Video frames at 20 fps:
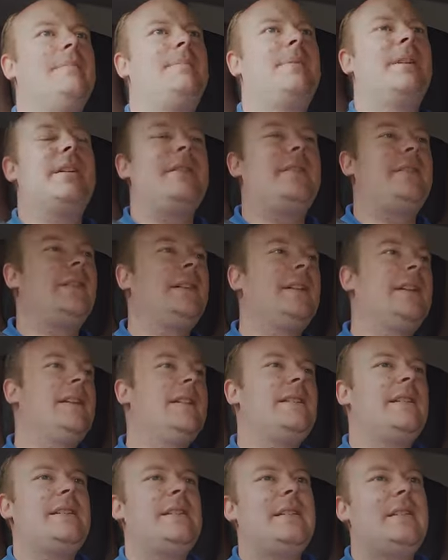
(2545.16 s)
But the thing
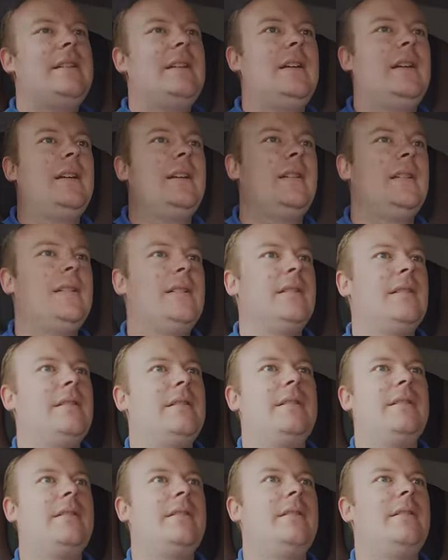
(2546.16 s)
is,
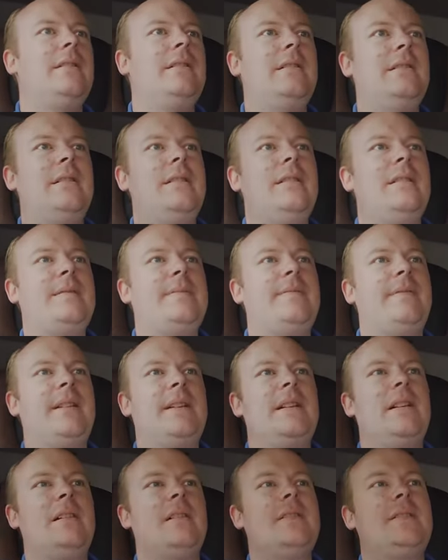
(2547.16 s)
it's
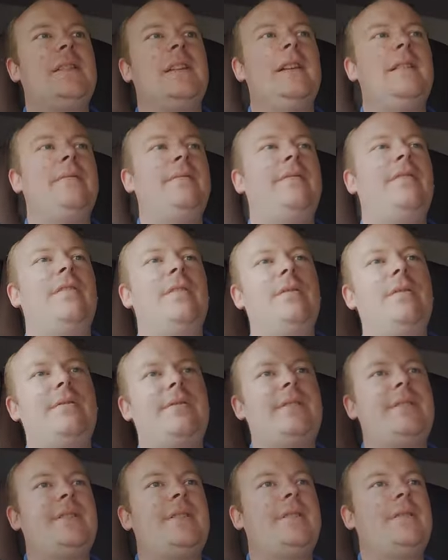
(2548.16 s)
very hard to get
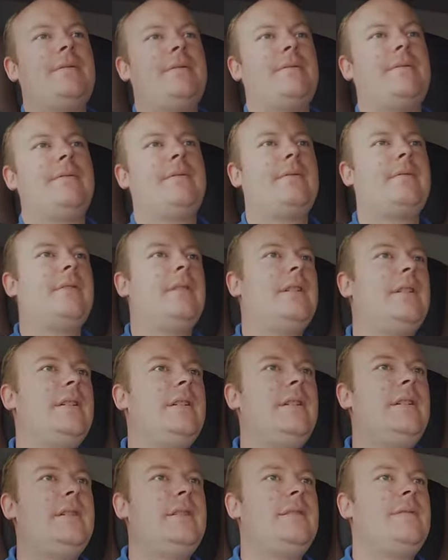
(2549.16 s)
enforced.
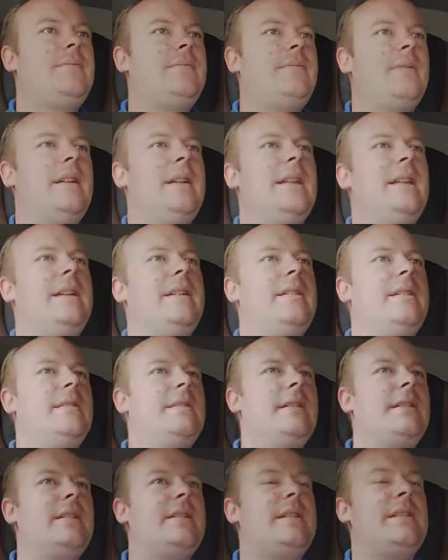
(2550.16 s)
It's really,
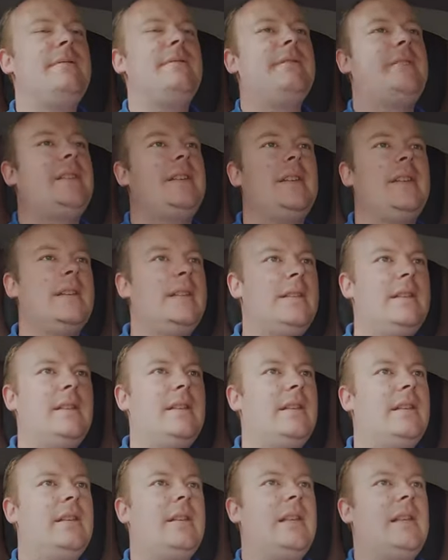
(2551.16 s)
it's irritating
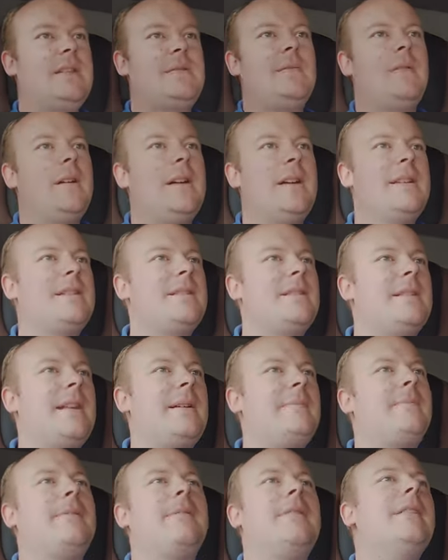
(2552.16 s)
that's why it's
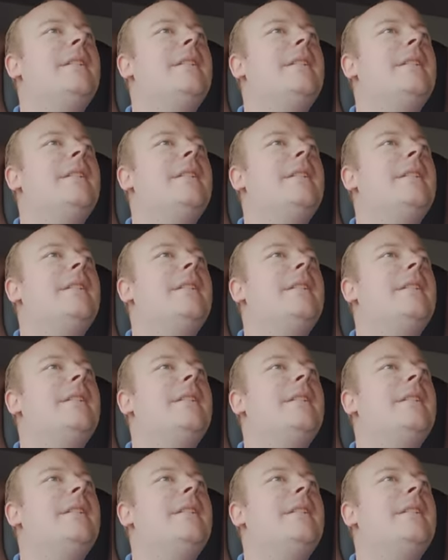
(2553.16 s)
i uh,